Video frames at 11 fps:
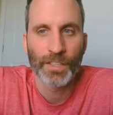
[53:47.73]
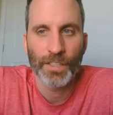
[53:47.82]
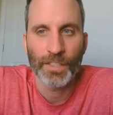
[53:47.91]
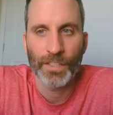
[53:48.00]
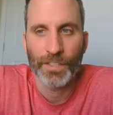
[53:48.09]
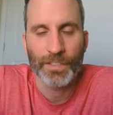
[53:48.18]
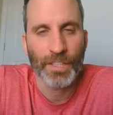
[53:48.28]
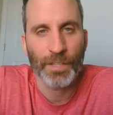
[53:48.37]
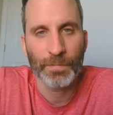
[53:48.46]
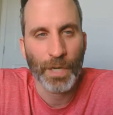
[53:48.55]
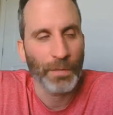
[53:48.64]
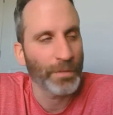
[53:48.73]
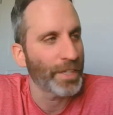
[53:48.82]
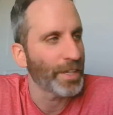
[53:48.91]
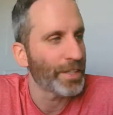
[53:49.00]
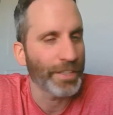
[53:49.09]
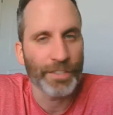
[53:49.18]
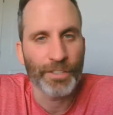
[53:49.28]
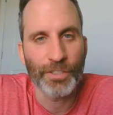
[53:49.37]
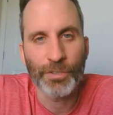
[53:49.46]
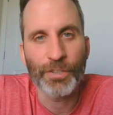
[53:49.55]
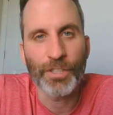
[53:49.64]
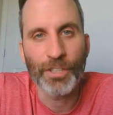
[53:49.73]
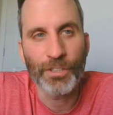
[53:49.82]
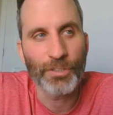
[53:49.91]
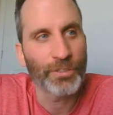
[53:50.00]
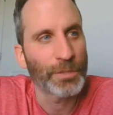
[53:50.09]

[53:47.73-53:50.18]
it's not probably anything to do with you.